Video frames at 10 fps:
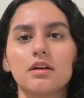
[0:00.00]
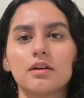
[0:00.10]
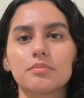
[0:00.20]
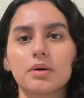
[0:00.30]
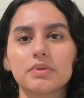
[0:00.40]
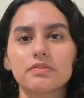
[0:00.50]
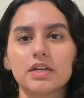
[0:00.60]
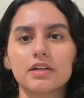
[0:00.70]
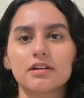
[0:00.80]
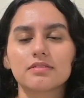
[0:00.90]
probably
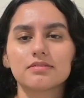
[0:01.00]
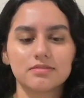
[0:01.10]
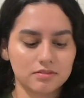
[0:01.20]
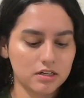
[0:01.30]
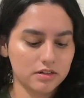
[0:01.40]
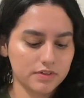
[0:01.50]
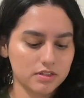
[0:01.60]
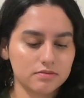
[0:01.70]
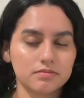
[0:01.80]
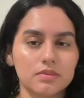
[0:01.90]
right here, not even,
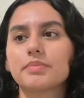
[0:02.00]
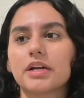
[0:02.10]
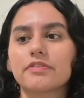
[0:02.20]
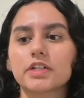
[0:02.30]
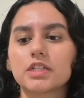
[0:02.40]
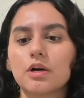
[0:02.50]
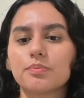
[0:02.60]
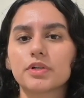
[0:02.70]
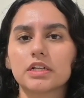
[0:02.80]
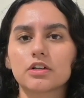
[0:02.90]
but I figured it
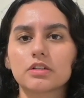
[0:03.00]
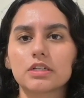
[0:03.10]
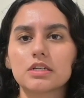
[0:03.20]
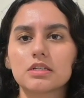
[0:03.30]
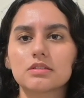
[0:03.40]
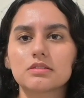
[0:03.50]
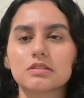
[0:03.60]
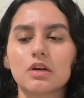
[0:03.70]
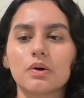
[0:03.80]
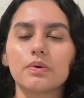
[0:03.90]
out pretty early,
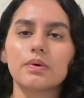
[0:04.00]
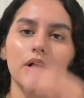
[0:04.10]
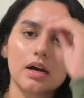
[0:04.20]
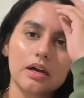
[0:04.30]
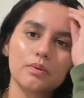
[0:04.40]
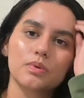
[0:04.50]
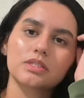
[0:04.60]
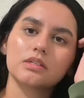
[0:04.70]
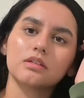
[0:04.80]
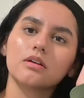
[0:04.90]
so I
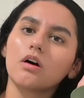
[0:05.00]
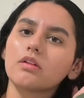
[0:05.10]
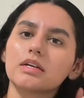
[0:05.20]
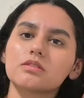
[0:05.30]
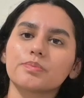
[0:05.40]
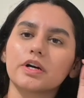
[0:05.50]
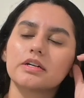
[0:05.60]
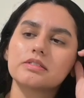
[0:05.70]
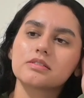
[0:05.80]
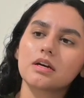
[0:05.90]
wasn't all that
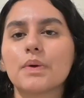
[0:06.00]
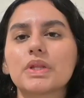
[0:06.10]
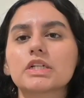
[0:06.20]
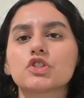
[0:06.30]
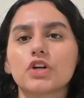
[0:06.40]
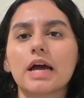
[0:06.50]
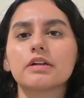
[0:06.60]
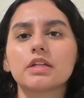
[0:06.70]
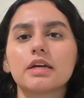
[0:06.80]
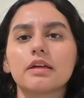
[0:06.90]
surprised. I would like try
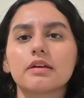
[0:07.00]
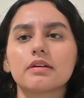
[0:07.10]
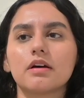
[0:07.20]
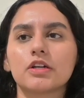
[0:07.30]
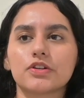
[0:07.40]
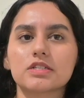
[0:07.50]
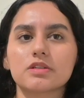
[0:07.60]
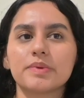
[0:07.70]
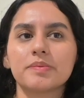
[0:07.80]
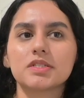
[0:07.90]
to like
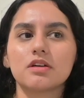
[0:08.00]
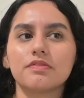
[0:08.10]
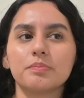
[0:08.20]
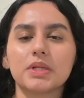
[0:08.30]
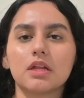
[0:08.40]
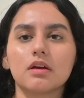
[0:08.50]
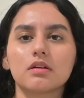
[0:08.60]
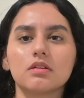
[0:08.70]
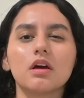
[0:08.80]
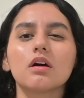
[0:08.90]
underestimate myself and be
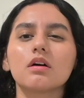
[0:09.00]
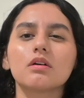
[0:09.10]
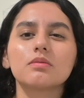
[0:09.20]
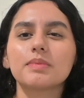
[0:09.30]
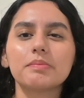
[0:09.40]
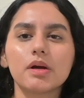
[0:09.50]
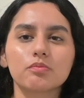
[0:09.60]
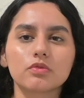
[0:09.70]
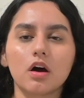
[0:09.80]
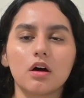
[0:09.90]
like, no, maybe
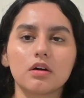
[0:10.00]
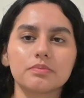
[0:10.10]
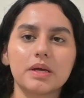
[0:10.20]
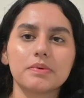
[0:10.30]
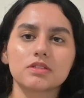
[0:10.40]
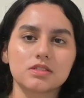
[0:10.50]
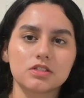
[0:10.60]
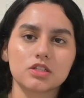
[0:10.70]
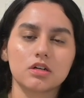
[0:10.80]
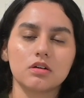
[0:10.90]
I'm wrong, maybe it's
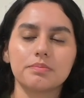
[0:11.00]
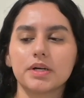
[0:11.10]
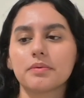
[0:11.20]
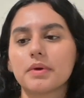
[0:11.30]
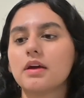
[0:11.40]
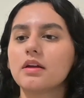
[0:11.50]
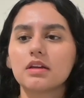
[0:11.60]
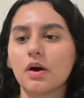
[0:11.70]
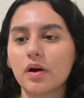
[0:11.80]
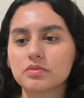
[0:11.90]
this girl, but
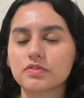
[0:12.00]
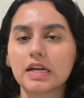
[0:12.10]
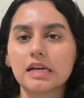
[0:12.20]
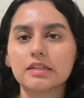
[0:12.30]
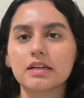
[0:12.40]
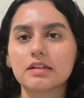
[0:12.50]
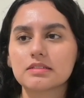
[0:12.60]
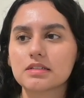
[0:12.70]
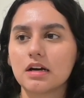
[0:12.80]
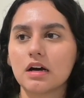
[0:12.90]
no, I was right at the end.